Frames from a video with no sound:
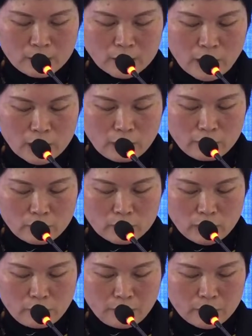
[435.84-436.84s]
China
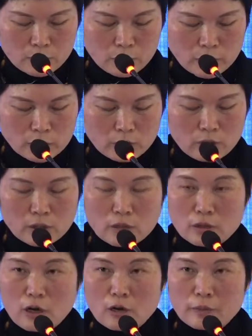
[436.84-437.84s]
will deepen regional
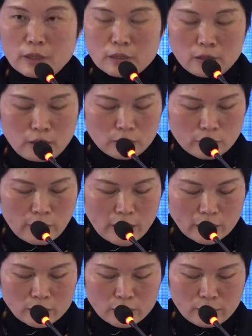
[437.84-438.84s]
economic
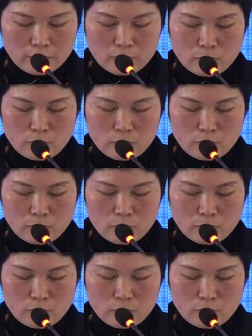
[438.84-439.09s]
interaction,